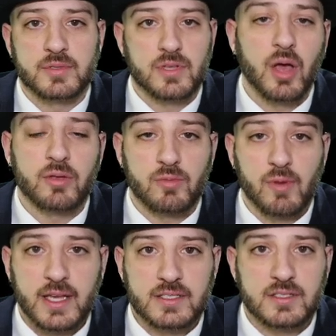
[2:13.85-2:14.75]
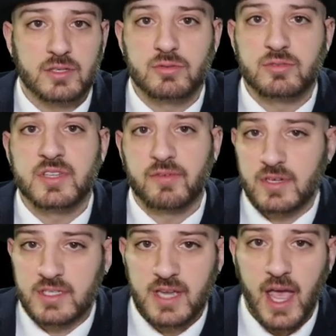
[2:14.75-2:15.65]
So other ranks use
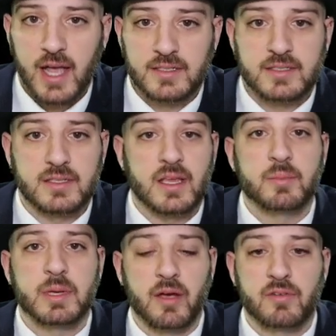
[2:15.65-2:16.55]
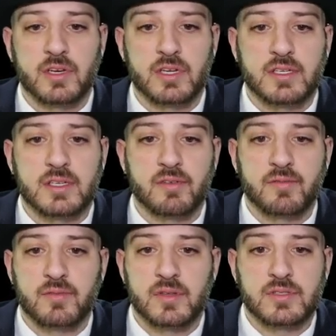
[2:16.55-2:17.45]
different stats. That'll be covered in a
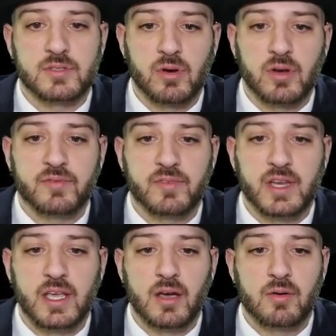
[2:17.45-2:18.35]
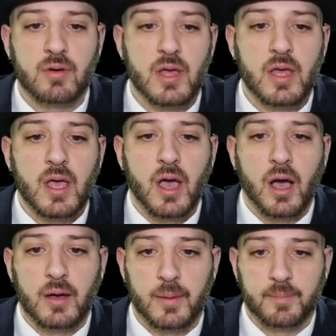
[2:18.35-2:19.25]
different tutorial video.
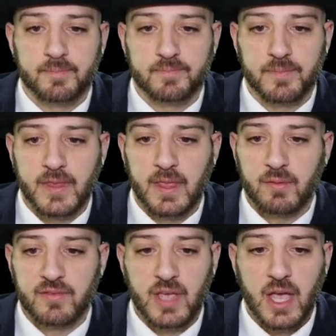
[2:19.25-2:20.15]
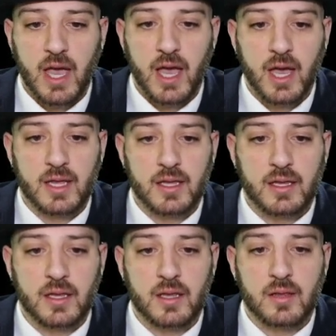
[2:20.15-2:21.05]
Then we've got
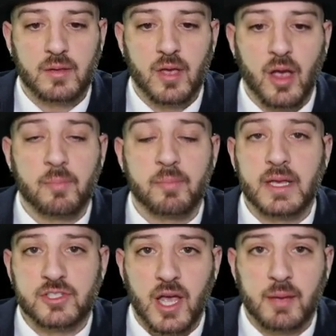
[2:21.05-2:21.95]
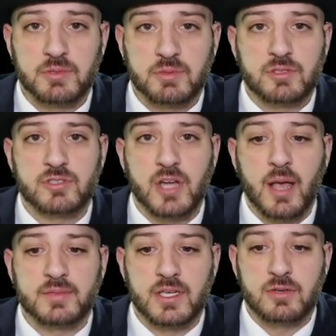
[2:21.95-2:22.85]
our big jobs, which are
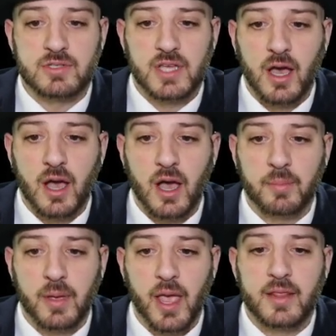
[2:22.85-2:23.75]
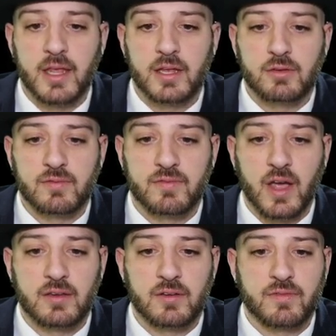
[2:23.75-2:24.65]
jobs that you set up and then you
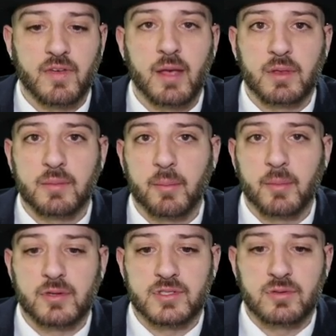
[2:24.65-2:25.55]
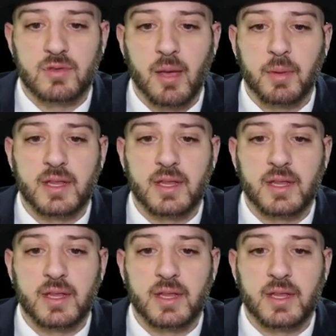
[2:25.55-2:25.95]
invite your family members to them.